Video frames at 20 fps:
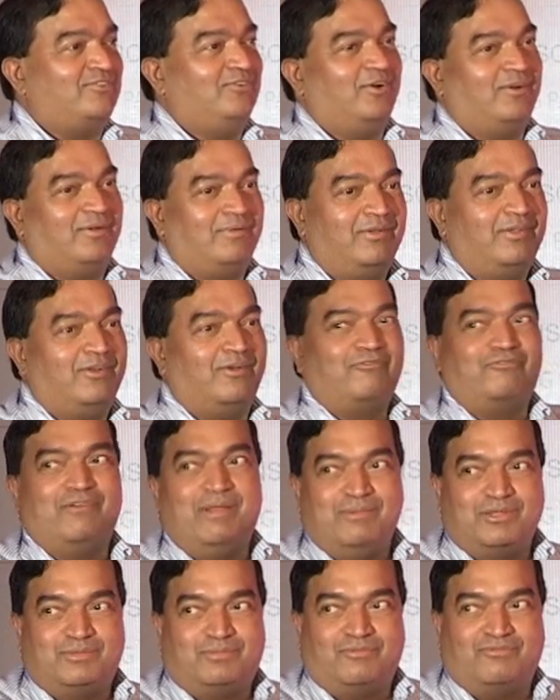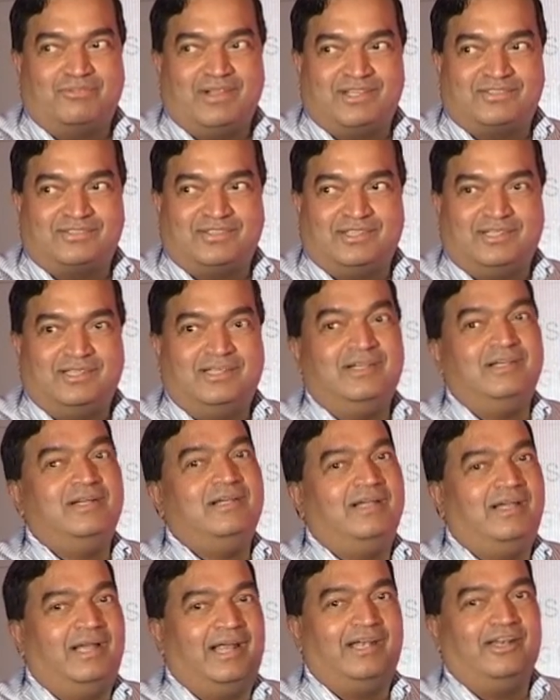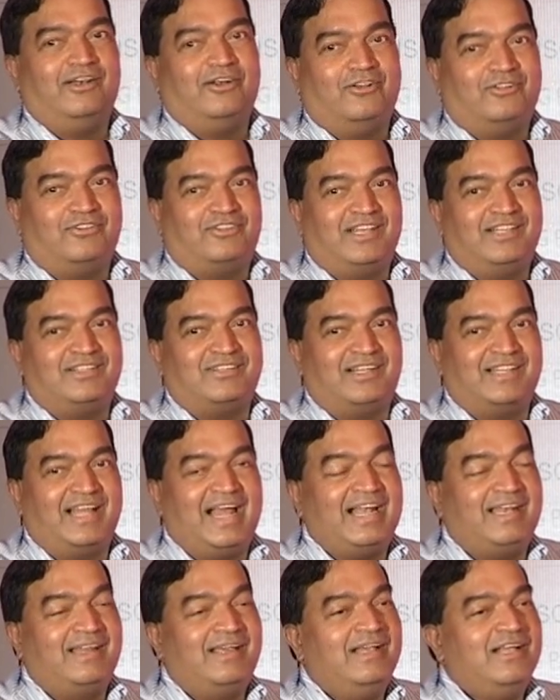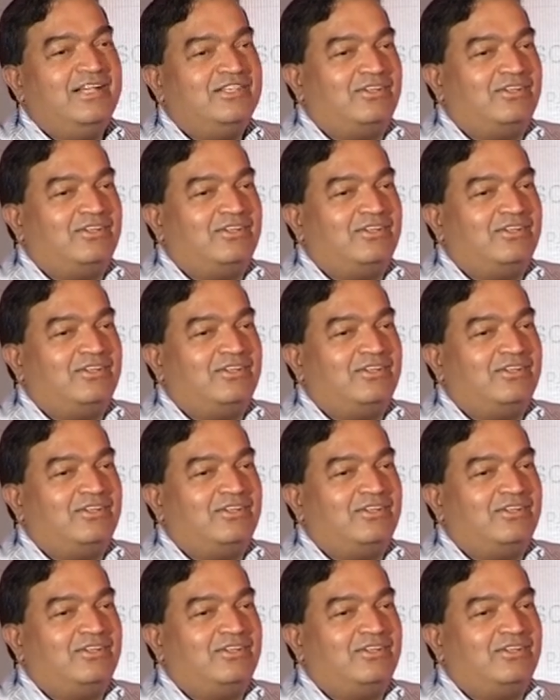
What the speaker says: You're a famous professor, and things like that.